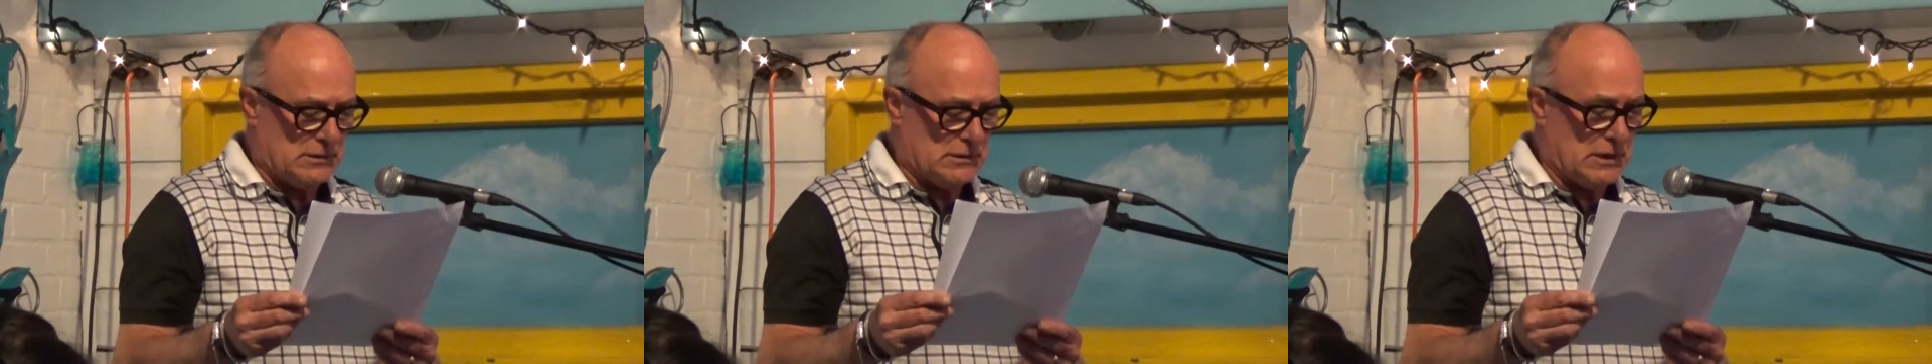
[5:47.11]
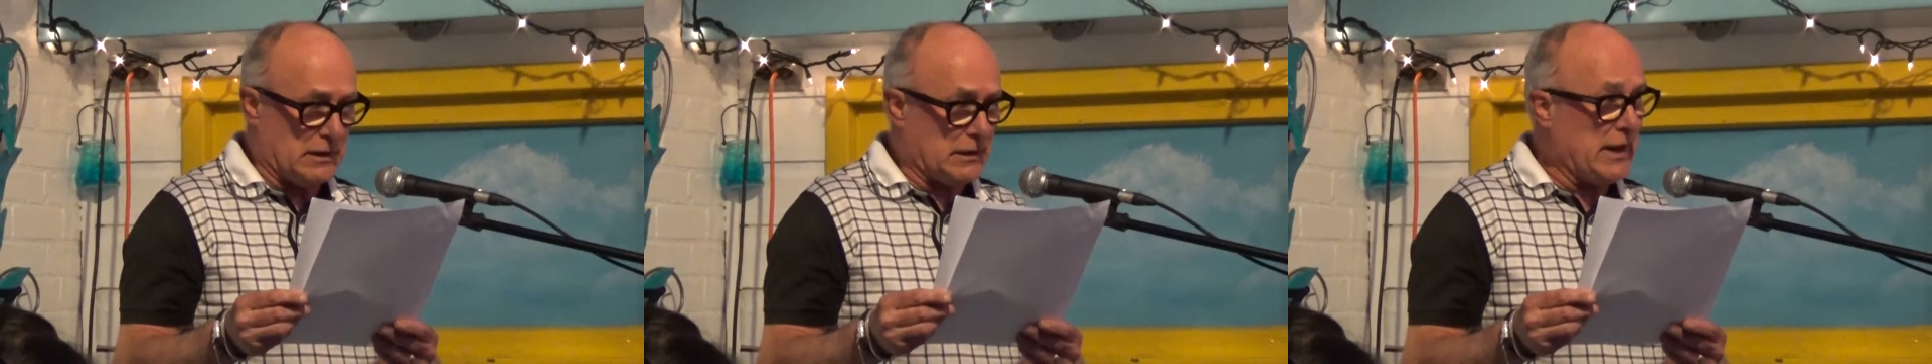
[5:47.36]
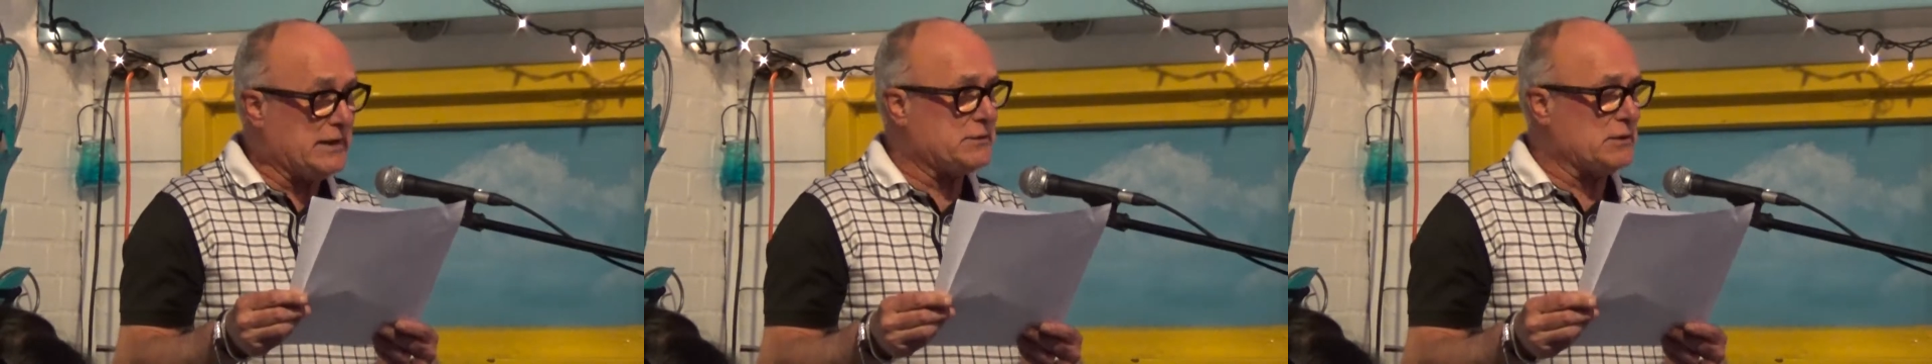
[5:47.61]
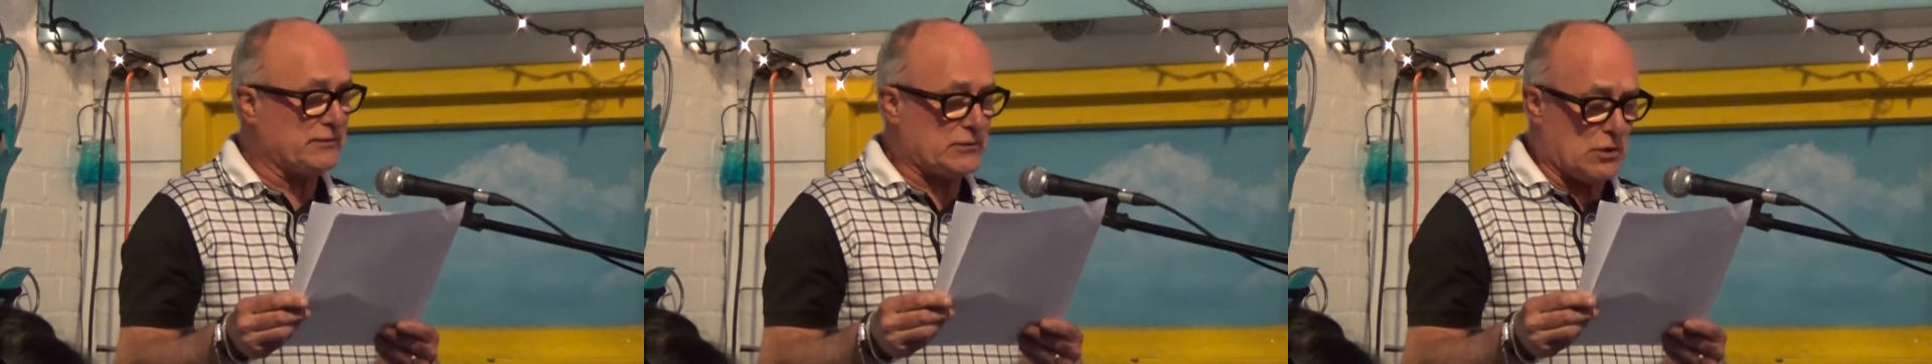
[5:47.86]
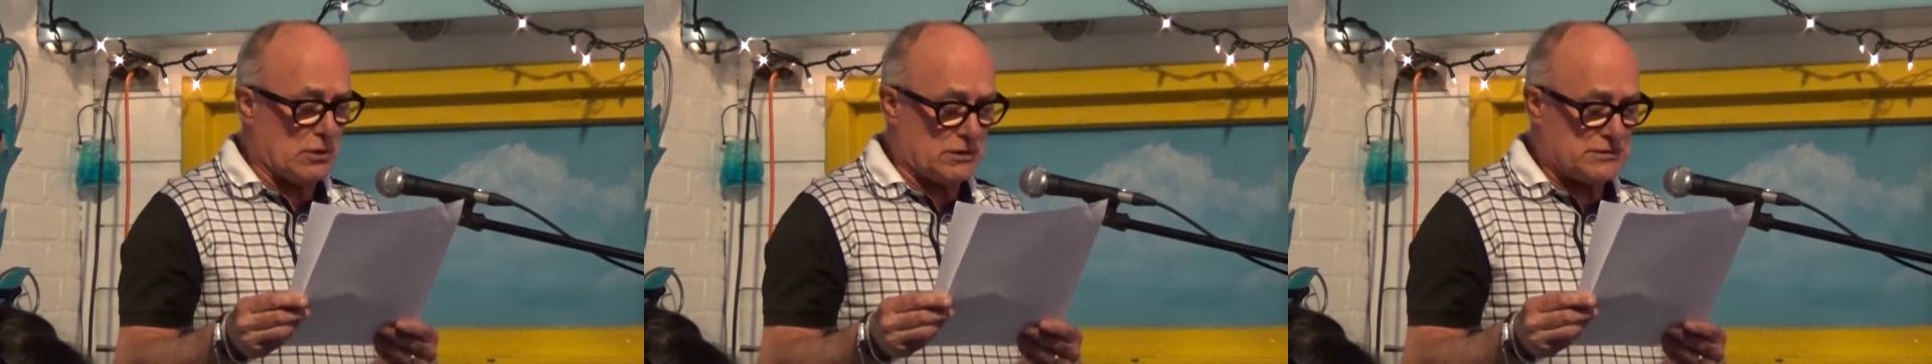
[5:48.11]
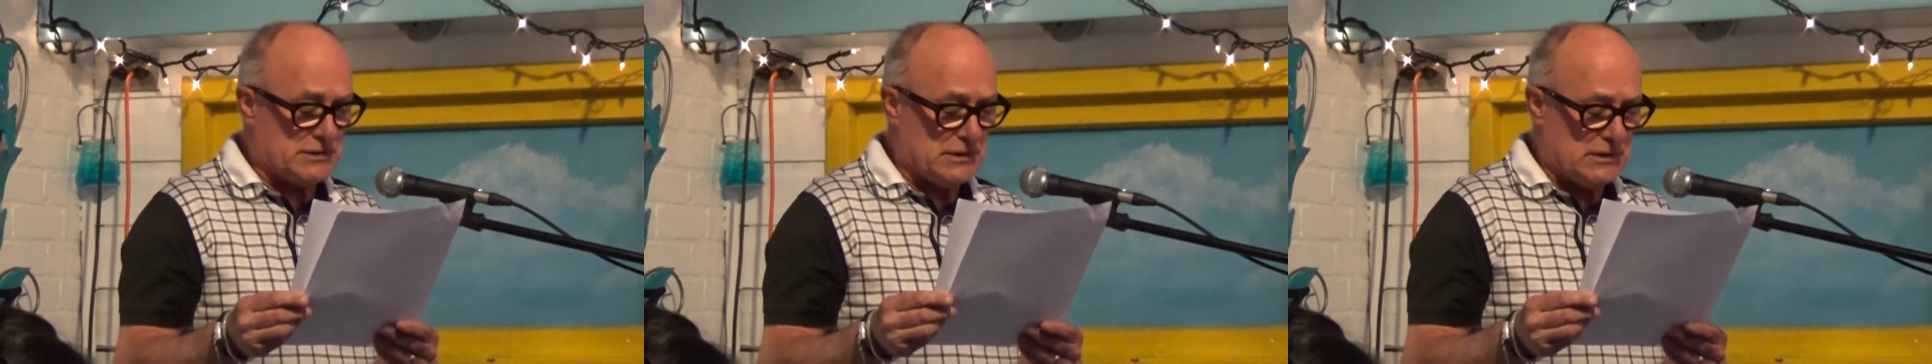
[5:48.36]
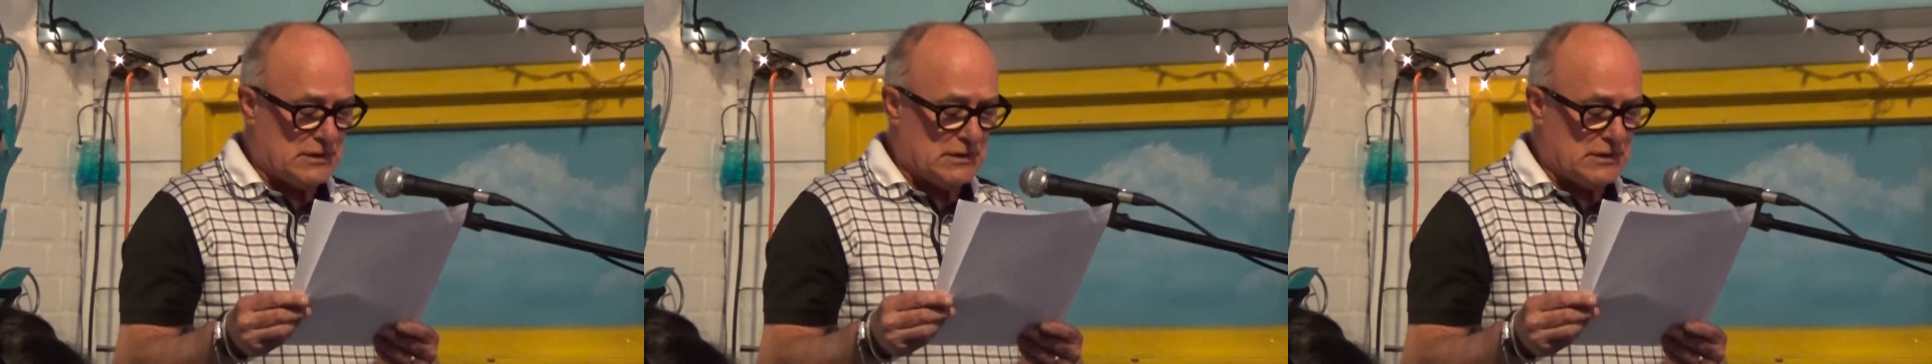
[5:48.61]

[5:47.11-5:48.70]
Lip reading: And later, of course,